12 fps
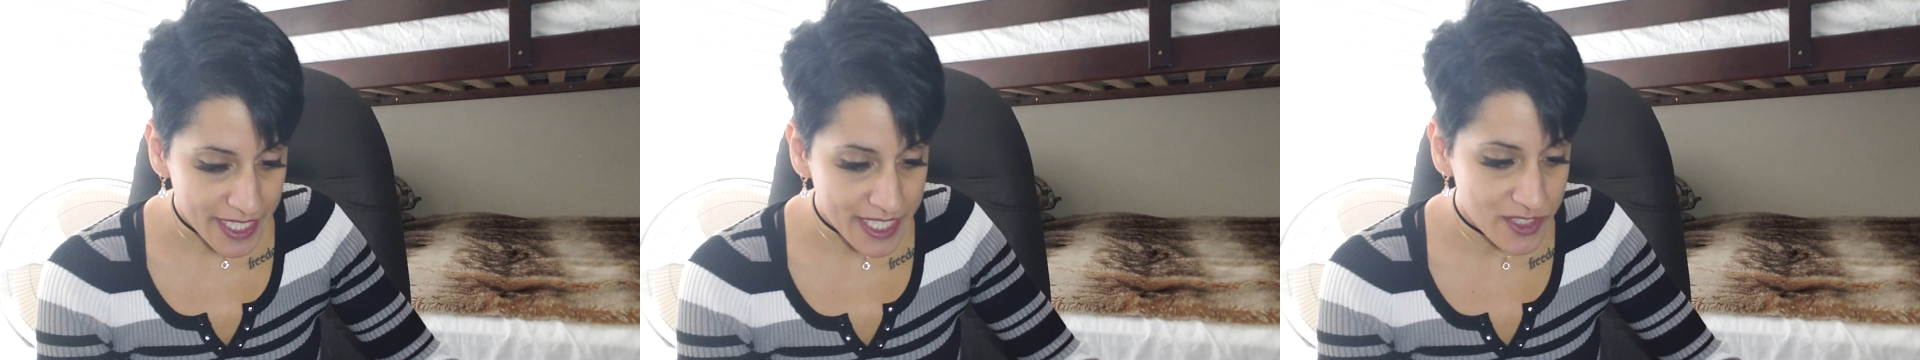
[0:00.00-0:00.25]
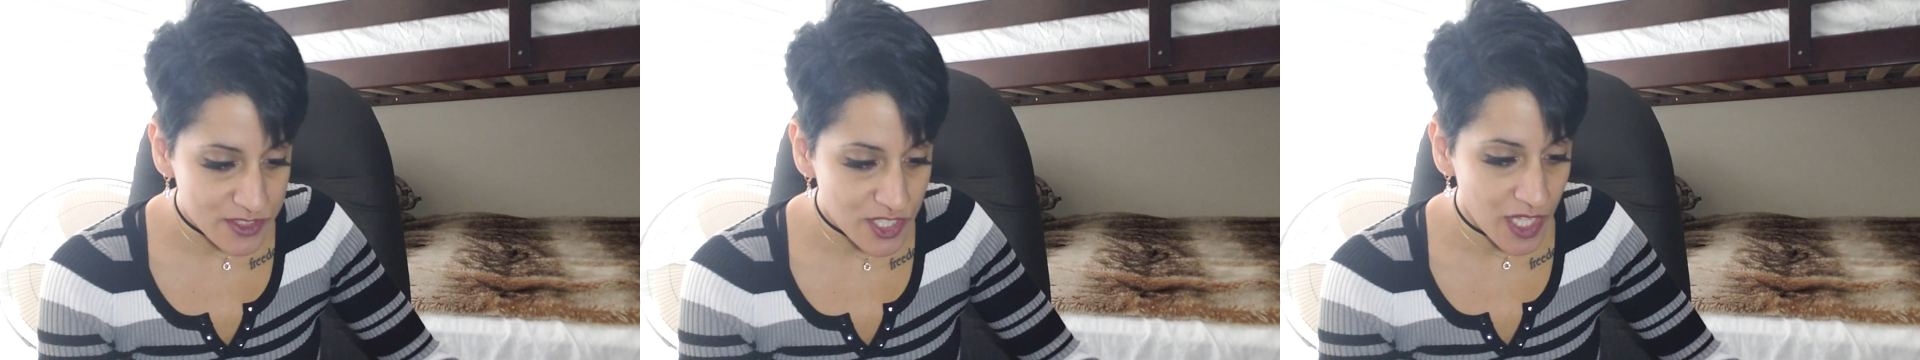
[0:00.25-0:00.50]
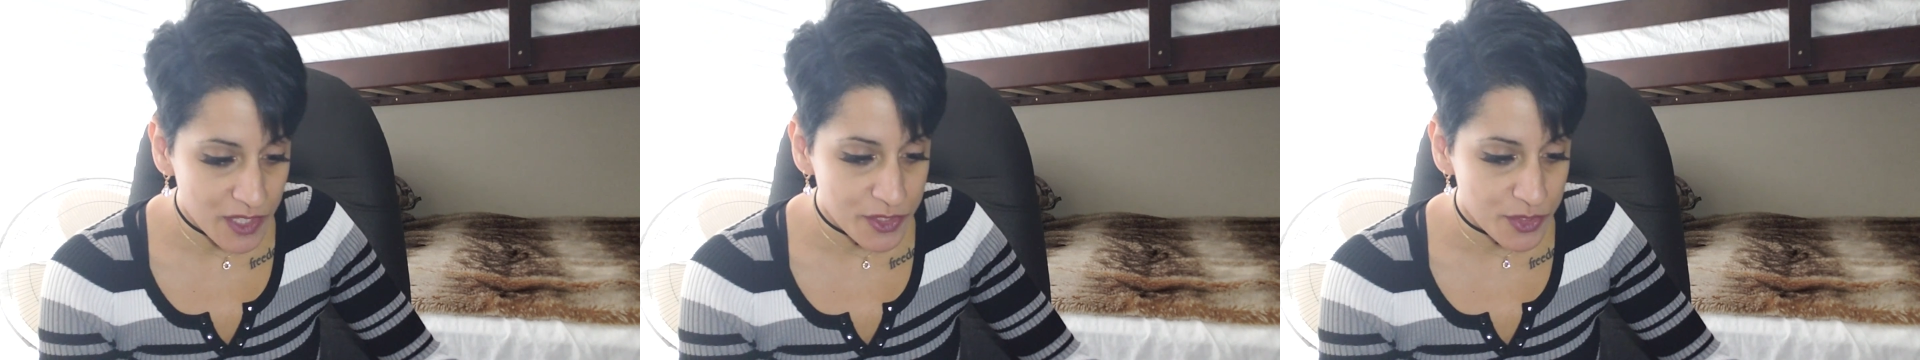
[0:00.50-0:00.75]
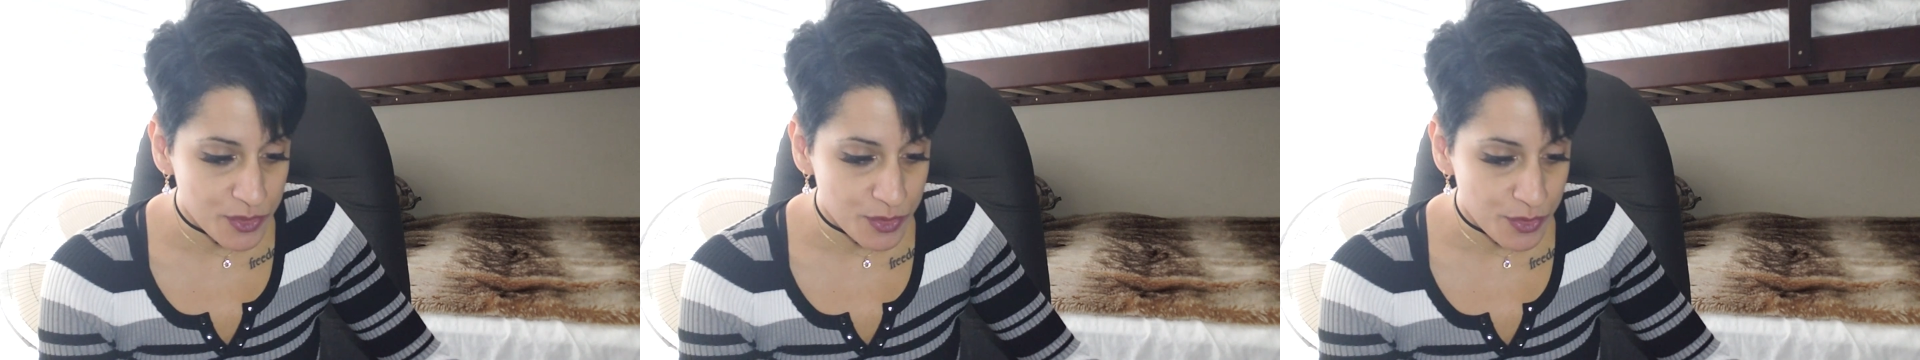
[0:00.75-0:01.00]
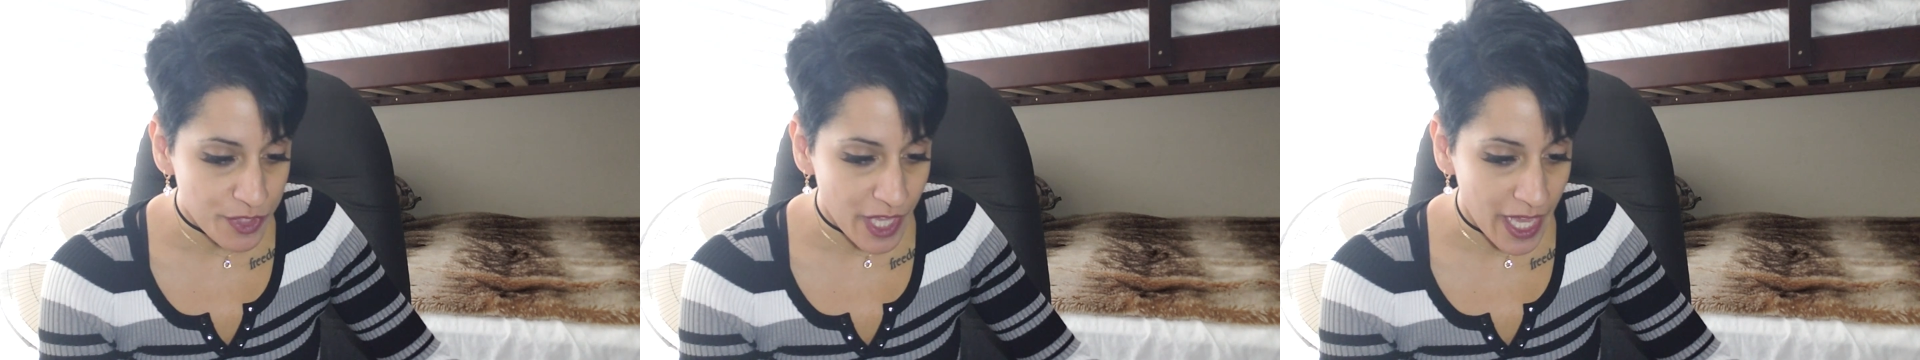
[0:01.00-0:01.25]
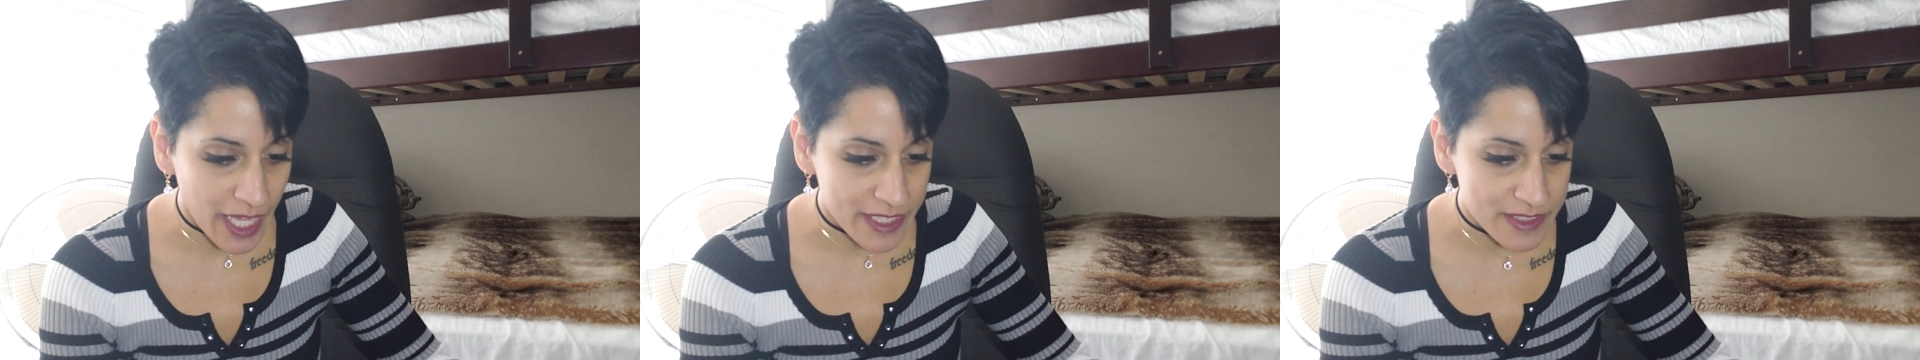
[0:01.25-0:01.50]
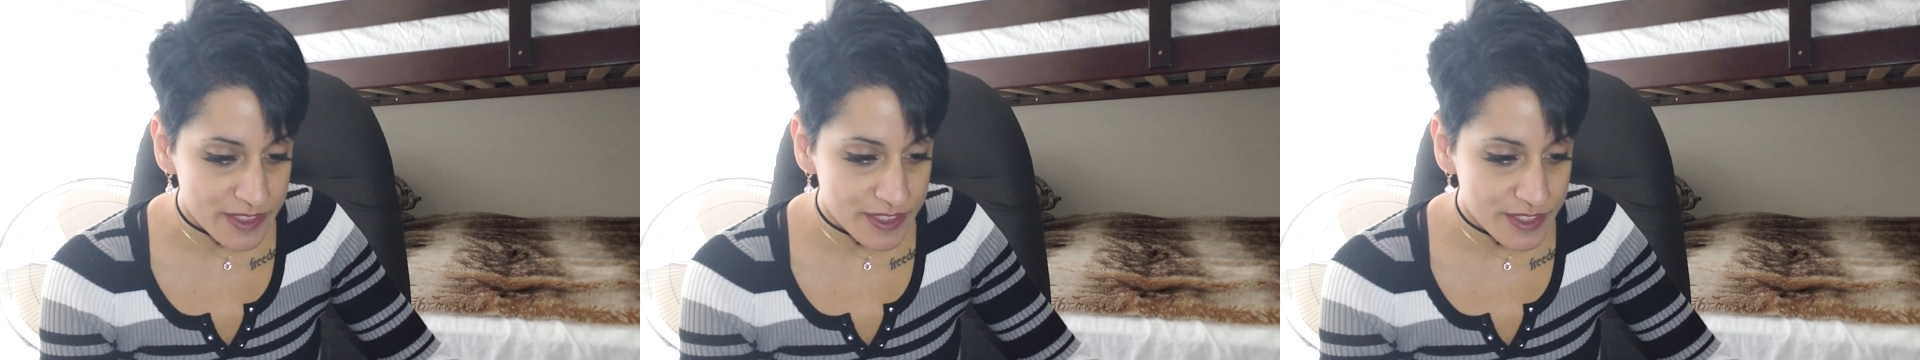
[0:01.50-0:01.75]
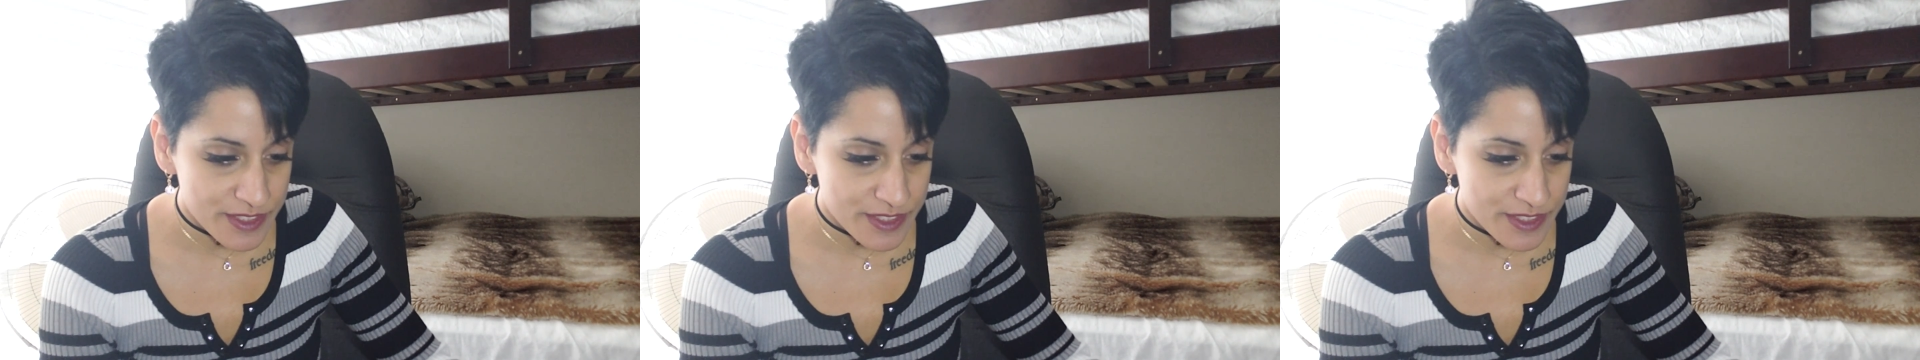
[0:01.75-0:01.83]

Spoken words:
can tell you that